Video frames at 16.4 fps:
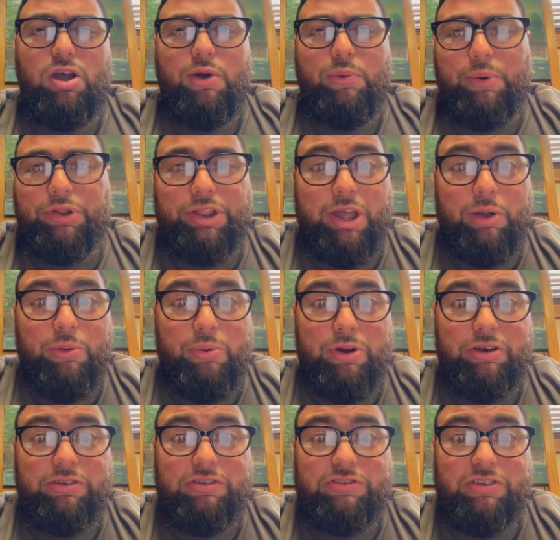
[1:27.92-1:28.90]
Were they
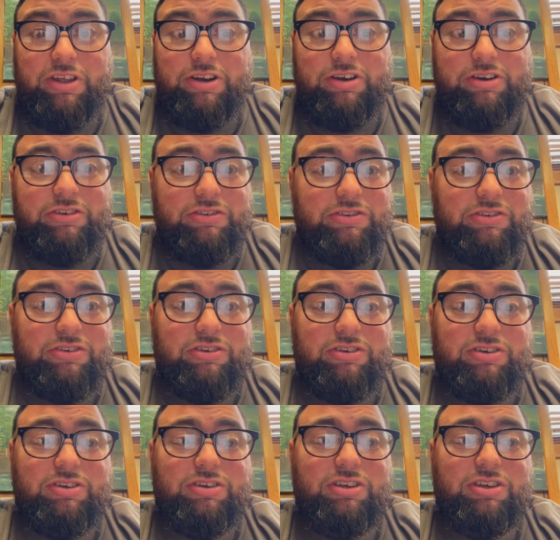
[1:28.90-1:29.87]
worse sinners
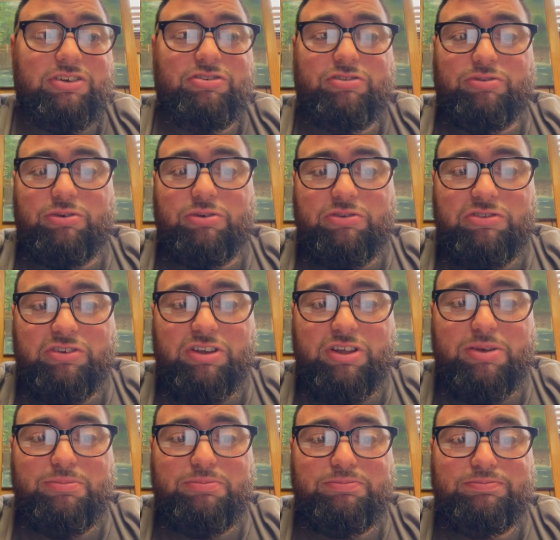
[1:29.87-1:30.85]
in
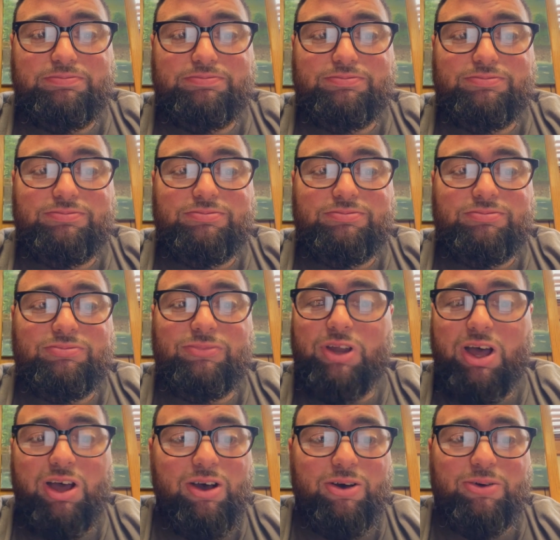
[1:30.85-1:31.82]
Jerusalem?
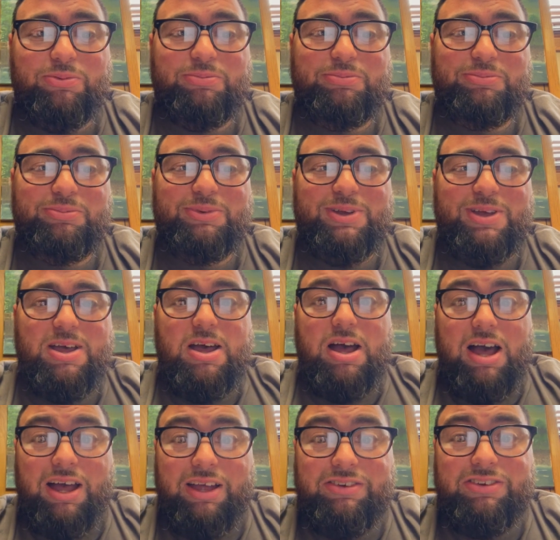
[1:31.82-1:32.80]
No.
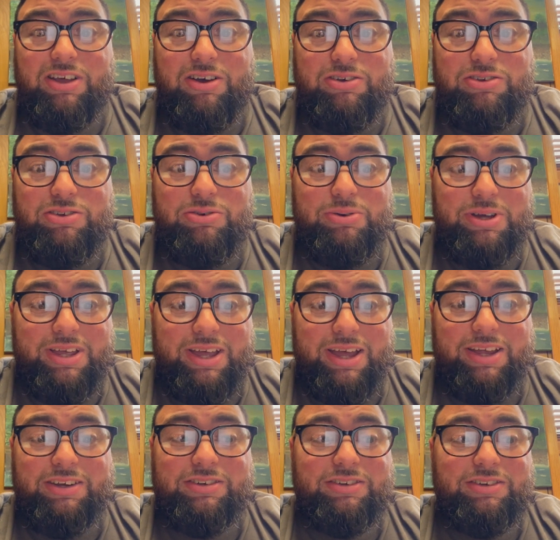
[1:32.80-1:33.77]
I tell you
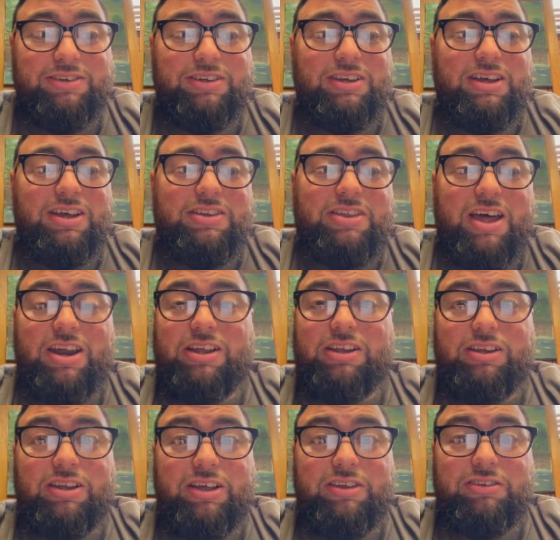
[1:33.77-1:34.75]
again that
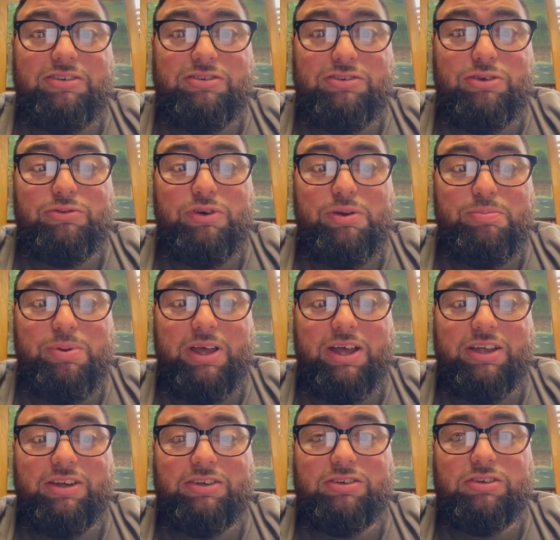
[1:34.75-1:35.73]
unless you
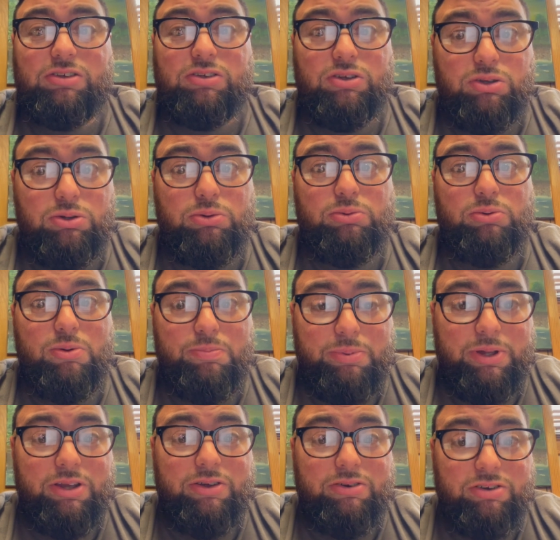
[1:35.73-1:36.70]
repent, you will
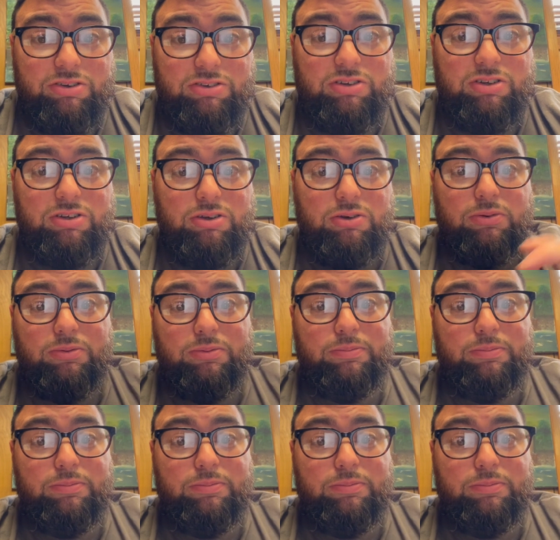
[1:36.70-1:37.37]
perish too.